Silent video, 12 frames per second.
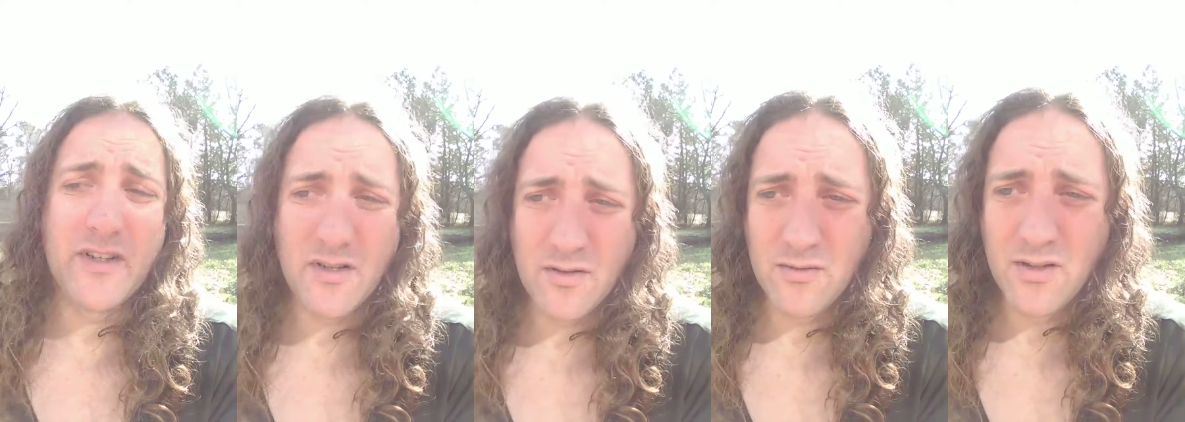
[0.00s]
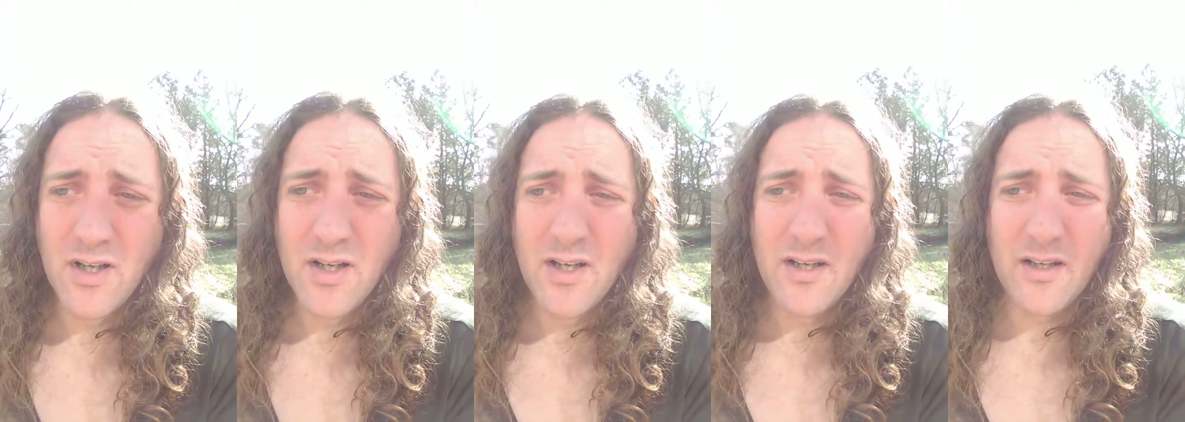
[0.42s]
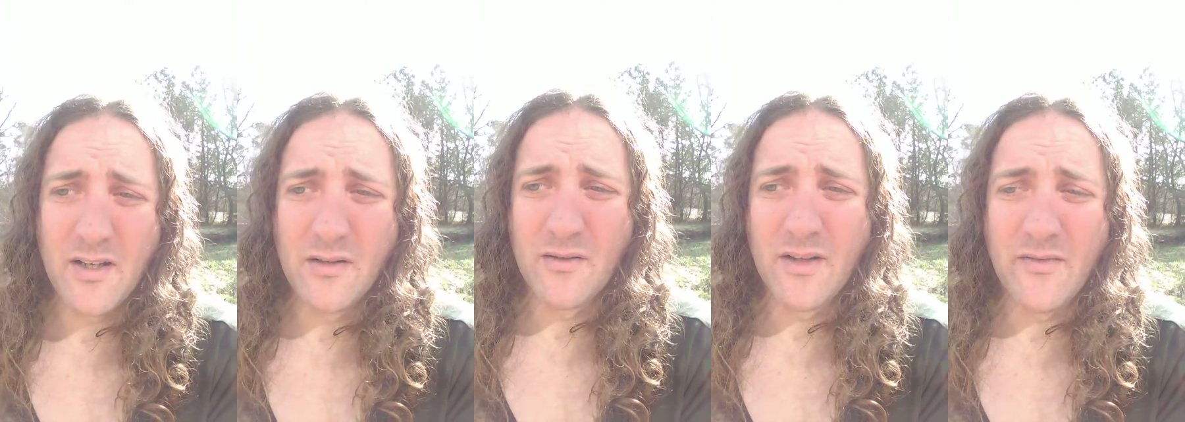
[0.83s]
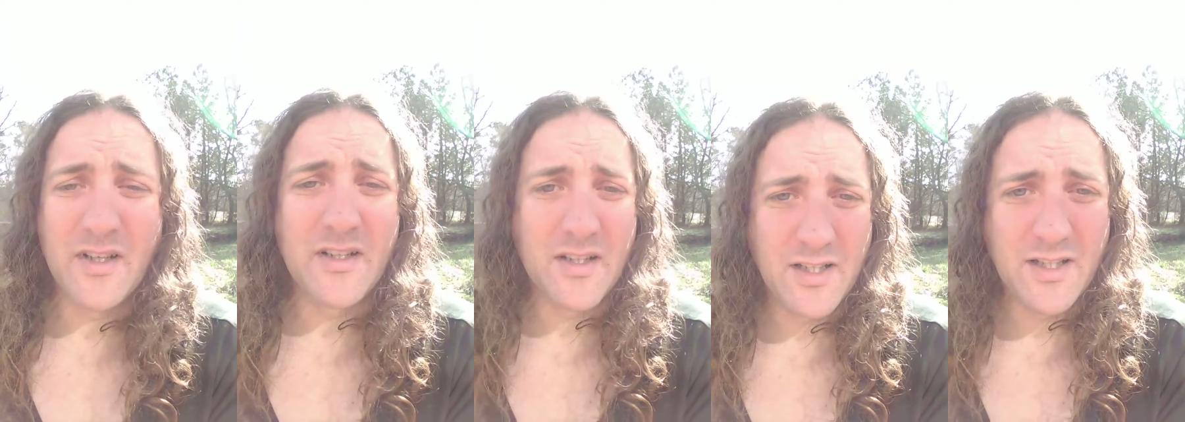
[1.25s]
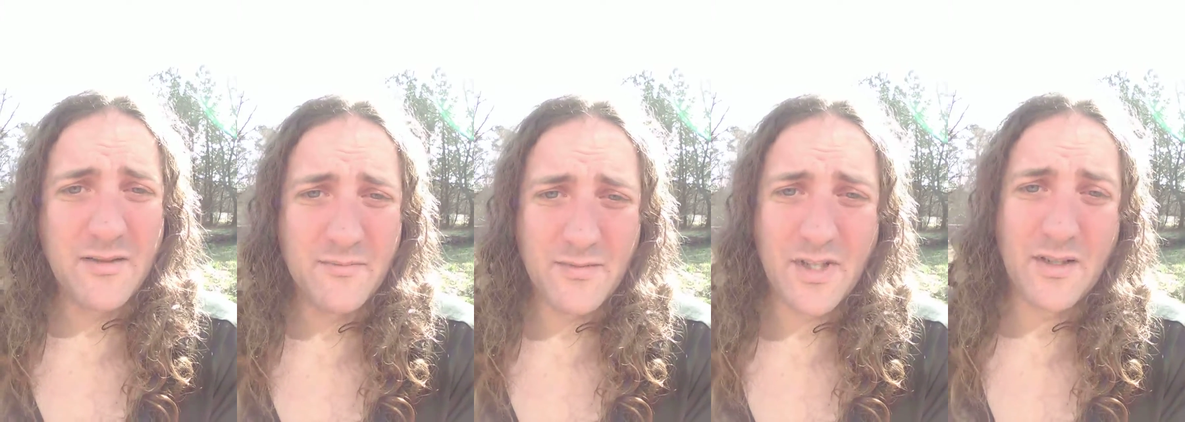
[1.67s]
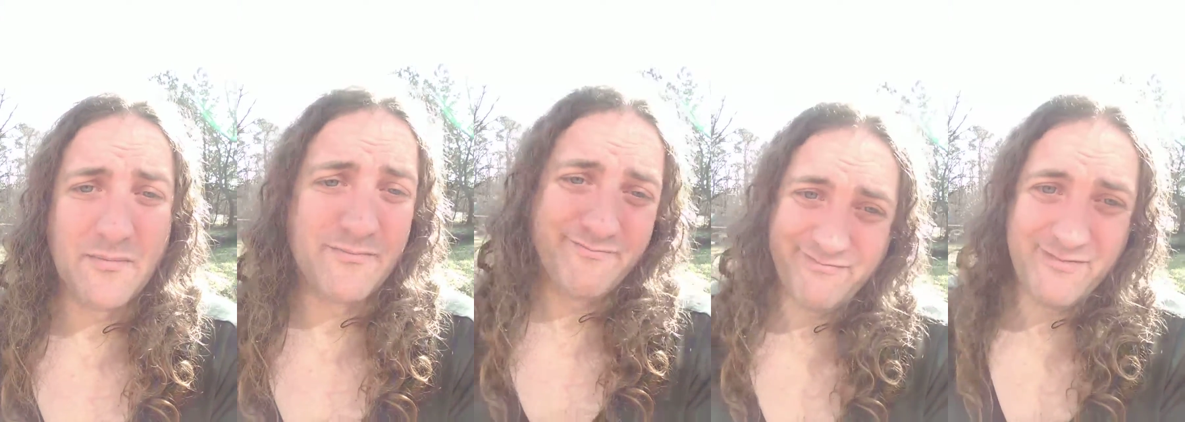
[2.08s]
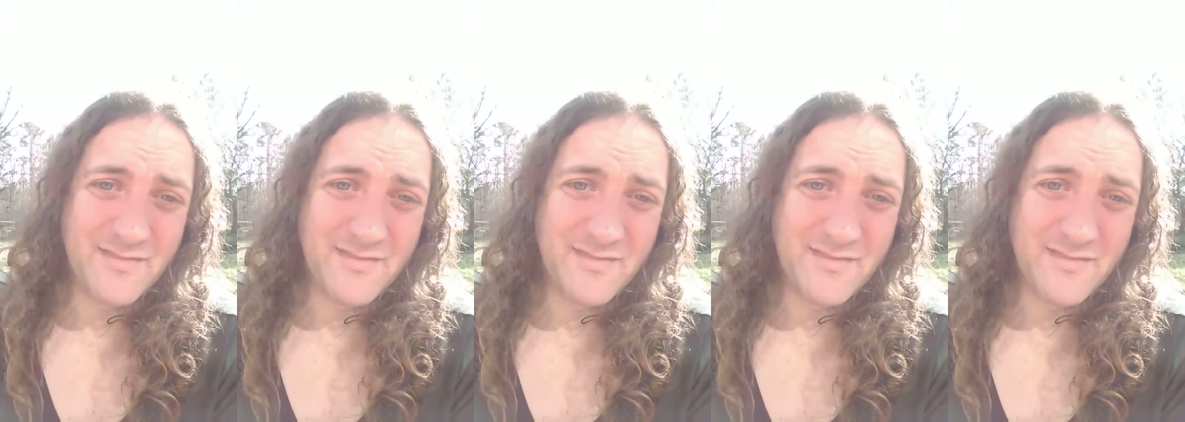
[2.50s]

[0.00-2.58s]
So, eventually, help,